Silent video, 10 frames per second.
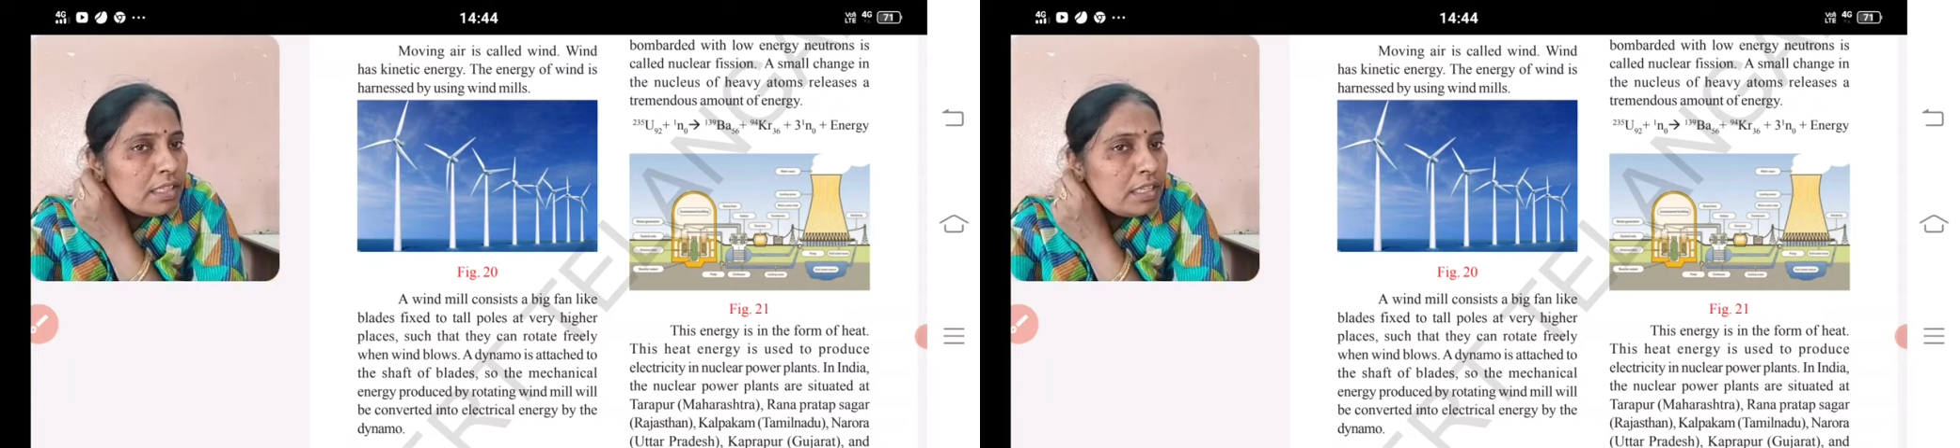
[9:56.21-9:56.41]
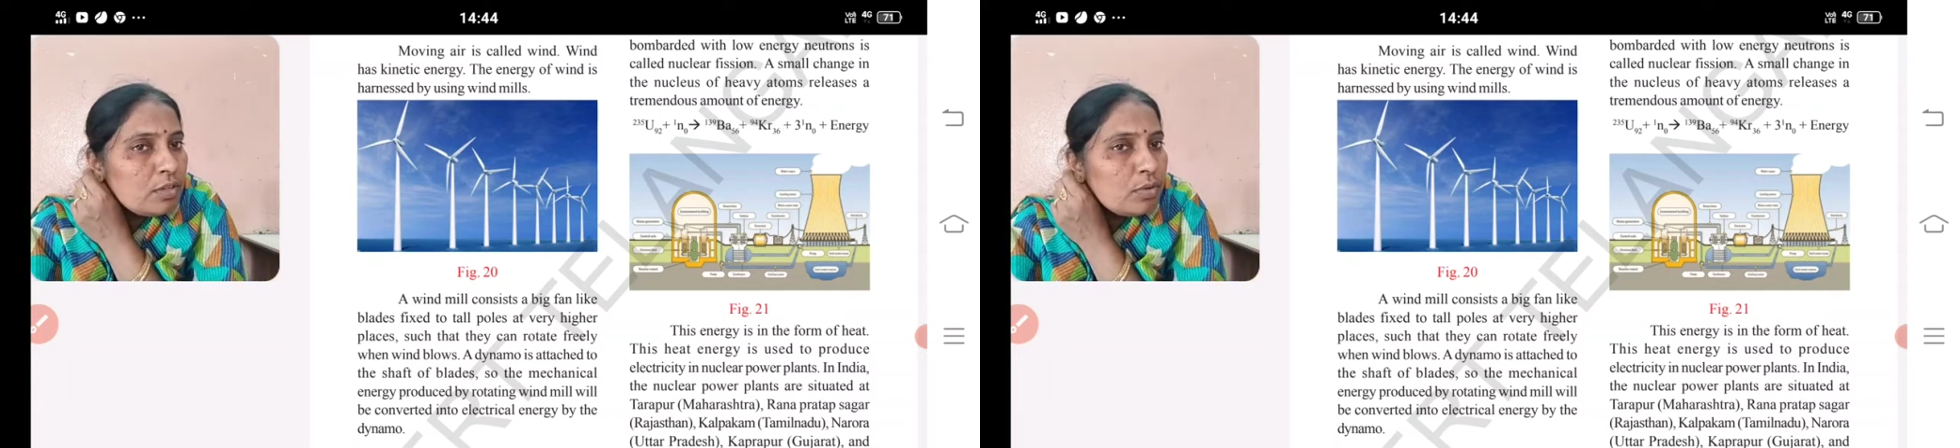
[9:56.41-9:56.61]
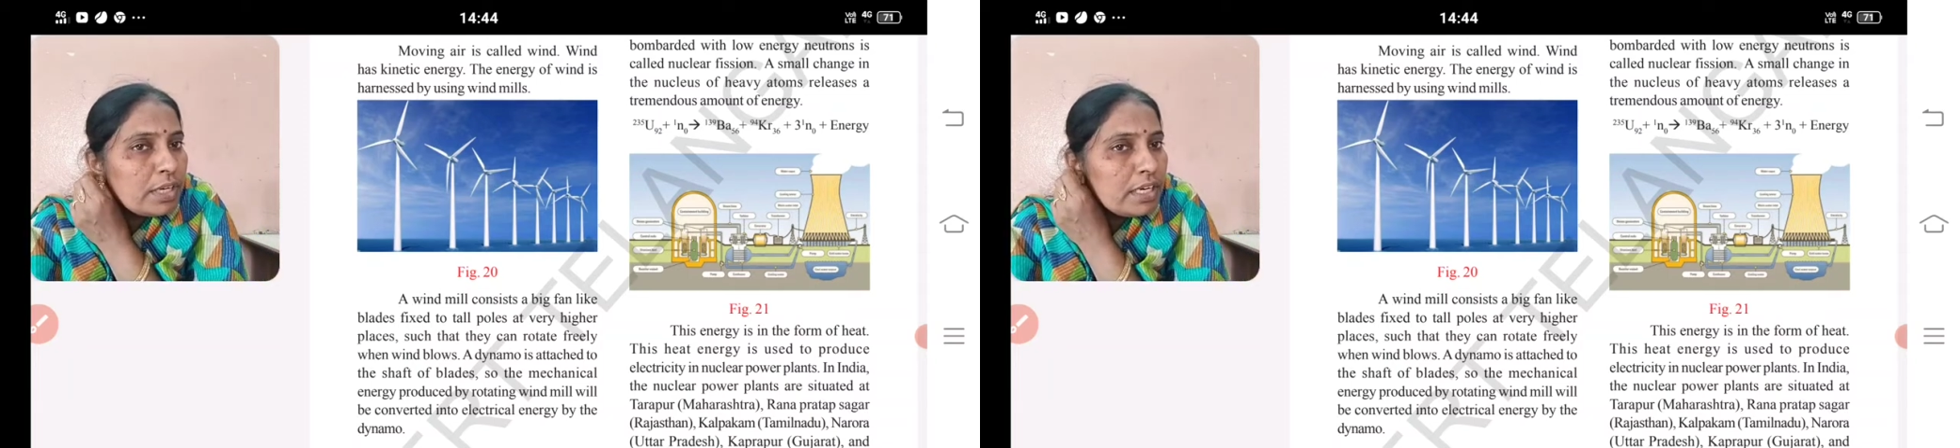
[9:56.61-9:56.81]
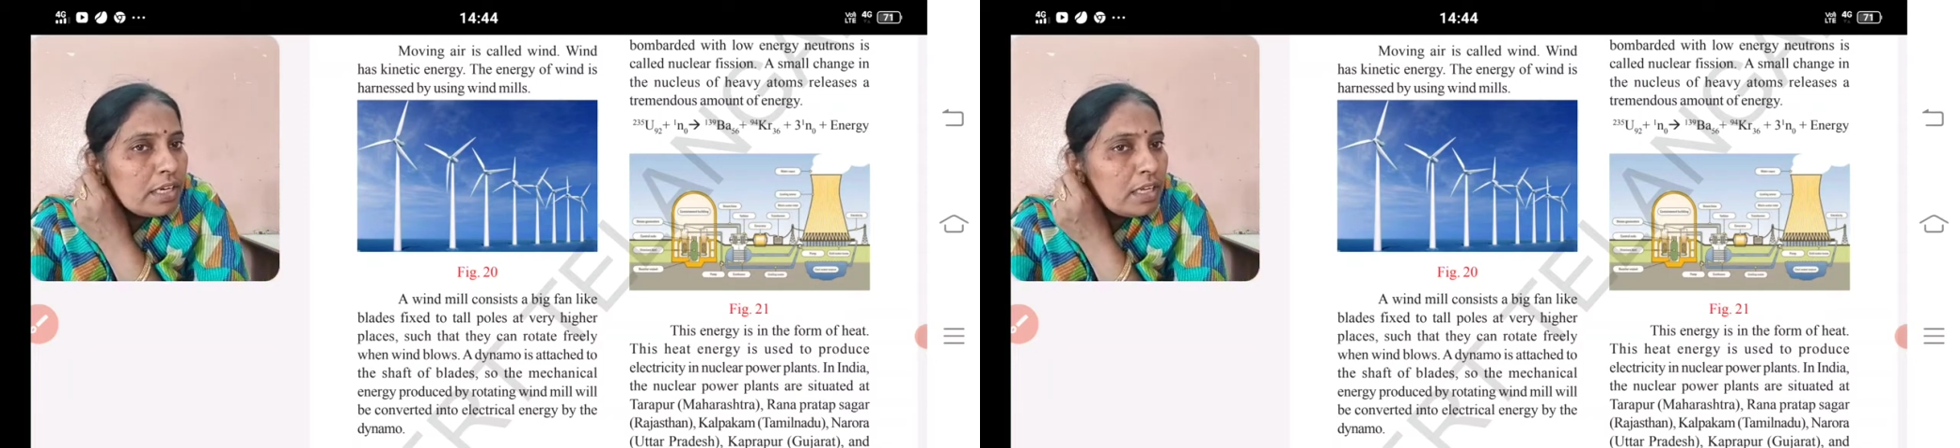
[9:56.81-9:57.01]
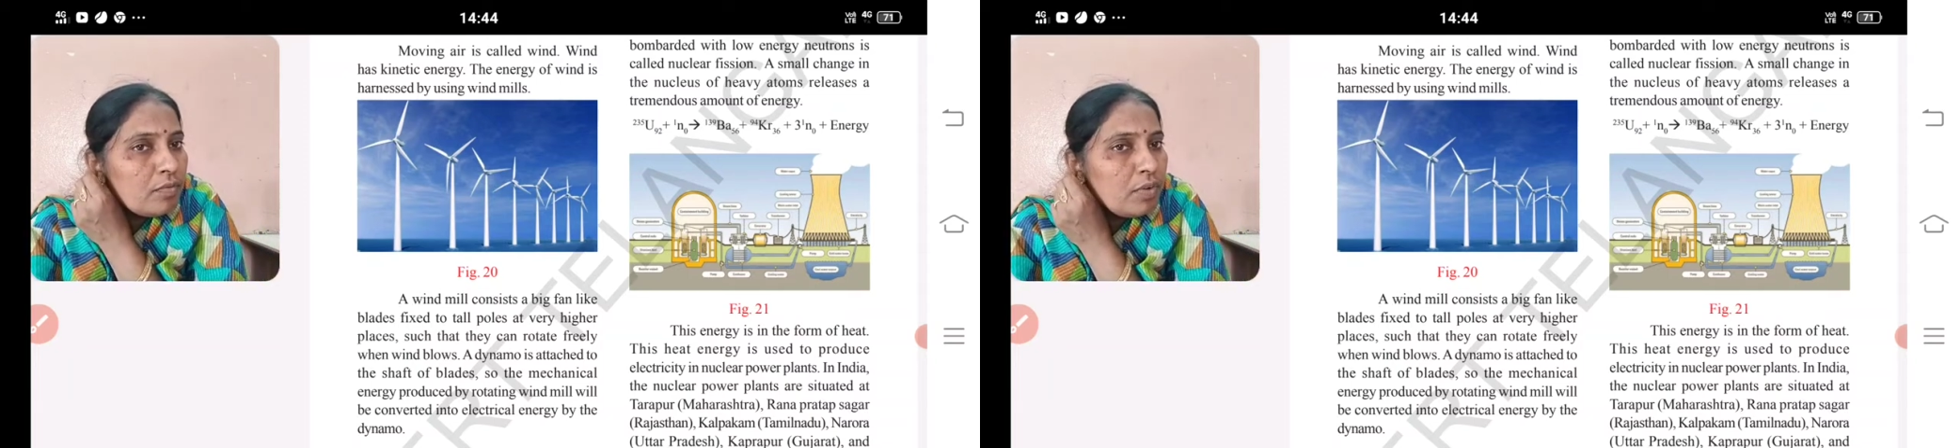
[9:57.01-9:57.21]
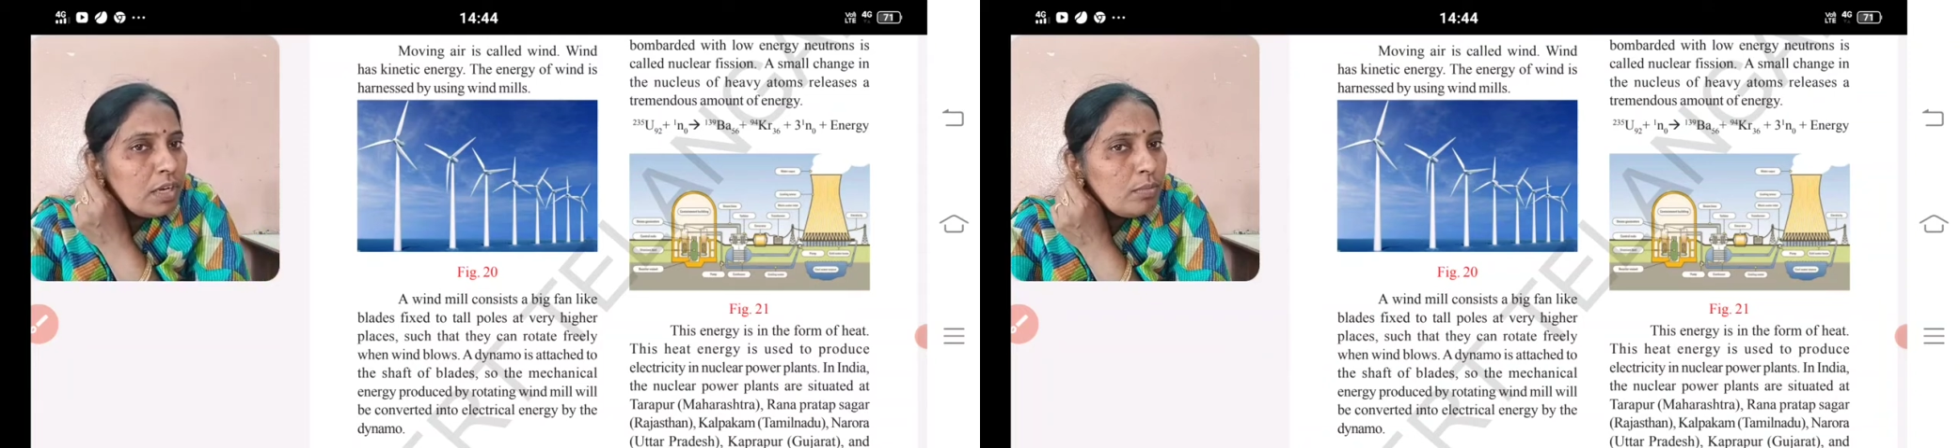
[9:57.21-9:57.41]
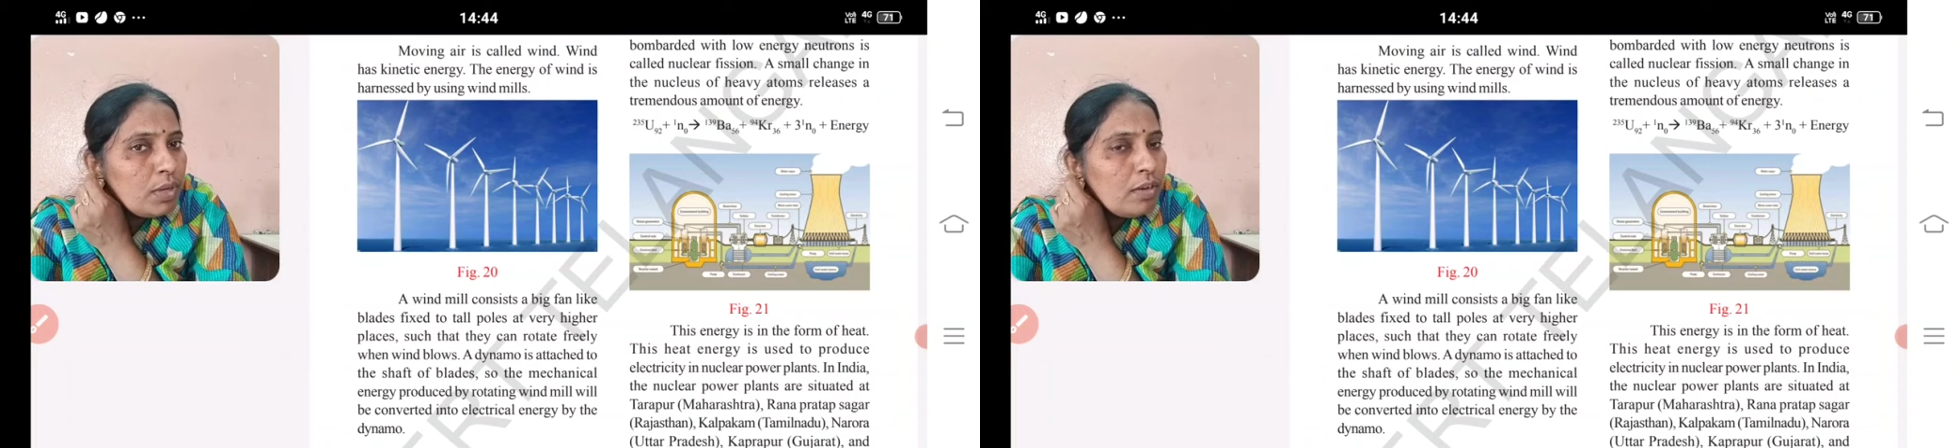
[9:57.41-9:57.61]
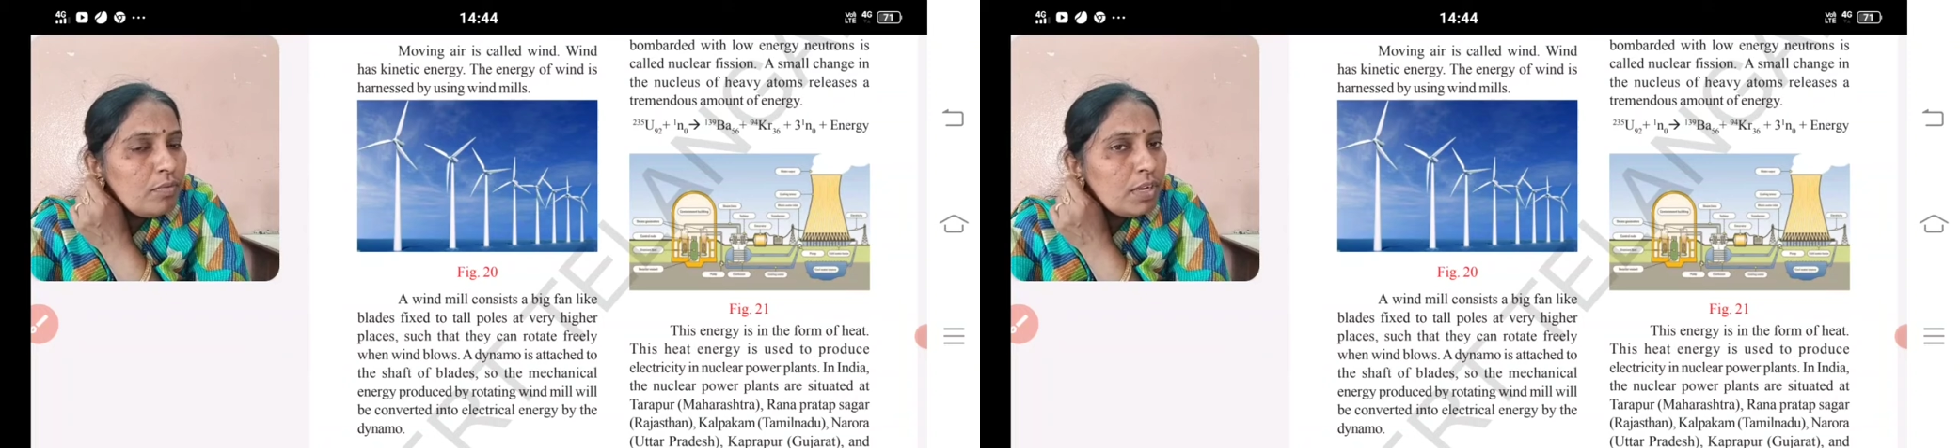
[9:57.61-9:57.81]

the rotating windmill